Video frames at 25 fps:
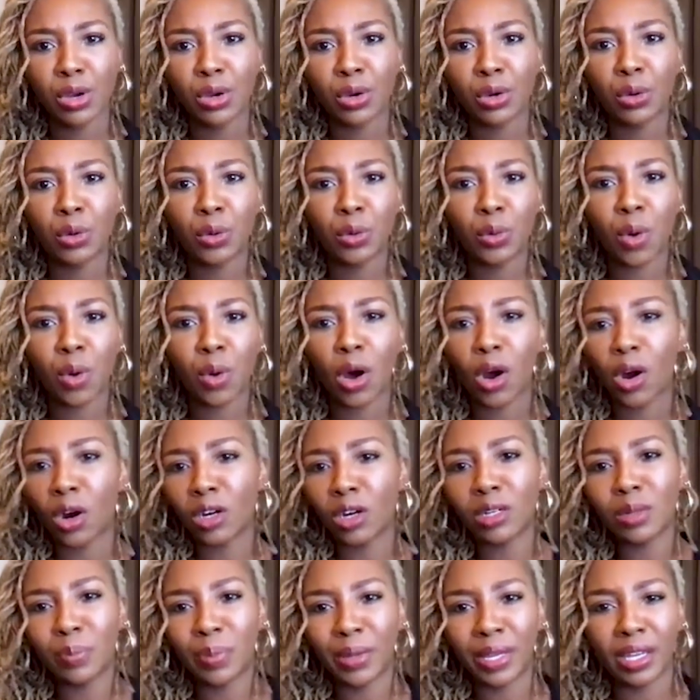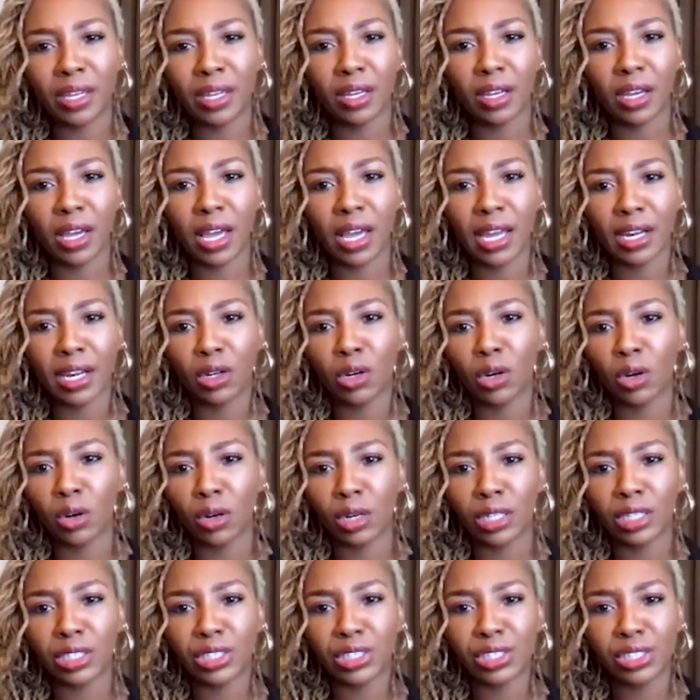who aren't being
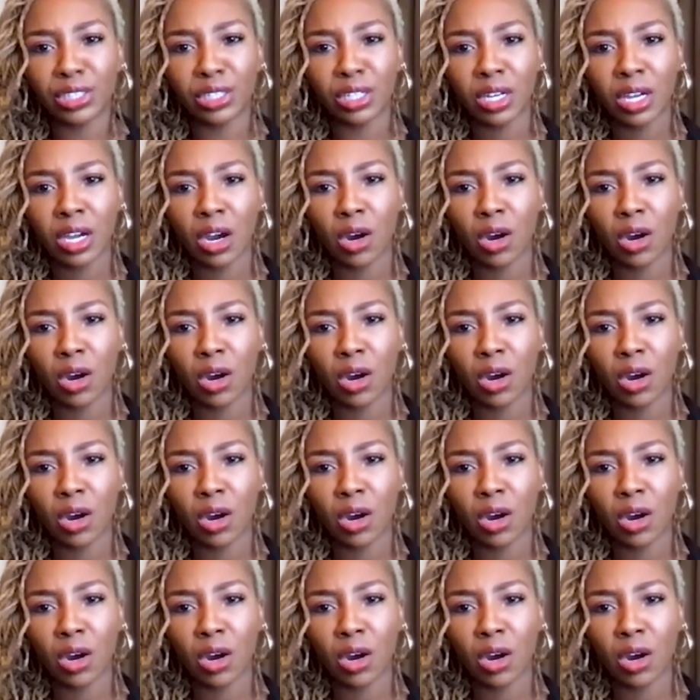encouraged,